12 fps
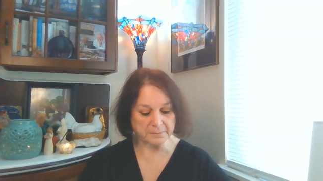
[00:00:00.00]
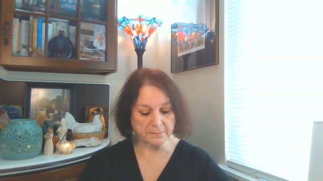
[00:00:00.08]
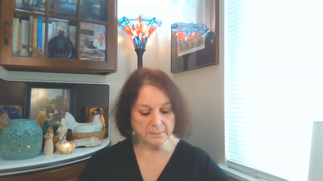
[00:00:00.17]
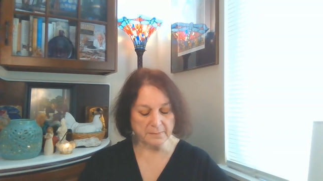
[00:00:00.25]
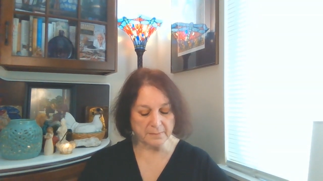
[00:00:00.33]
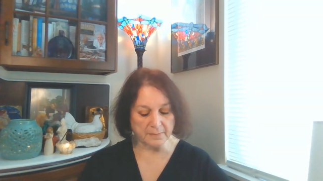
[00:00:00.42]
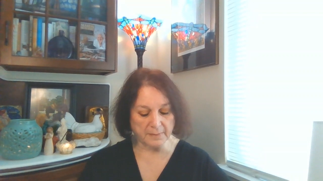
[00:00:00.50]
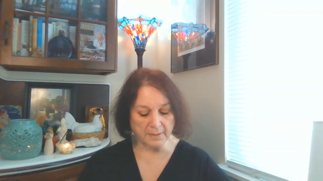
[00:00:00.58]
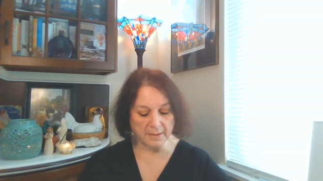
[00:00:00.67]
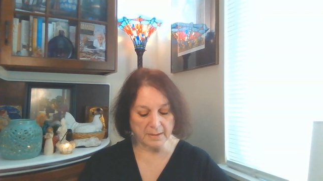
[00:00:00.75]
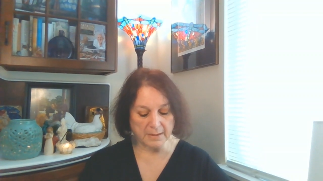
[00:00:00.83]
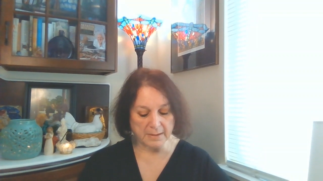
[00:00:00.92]

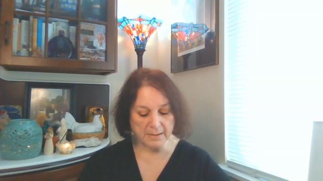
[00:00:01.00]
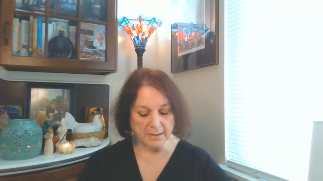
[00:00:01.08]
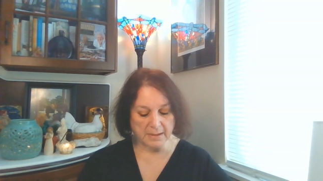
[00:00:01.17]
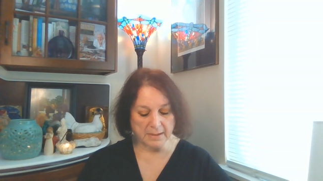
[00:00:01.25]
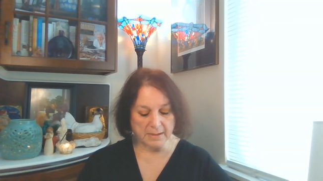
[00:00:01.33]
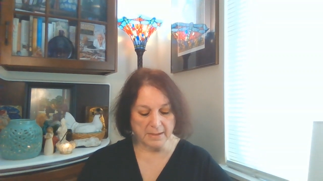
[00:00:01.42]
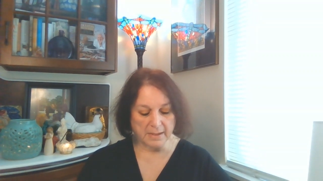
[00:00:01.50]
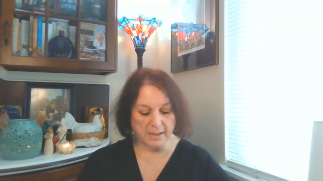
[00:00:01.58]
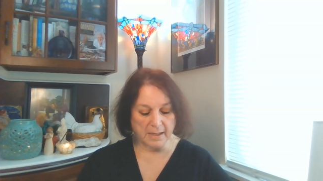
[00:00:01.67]
Nothing is said.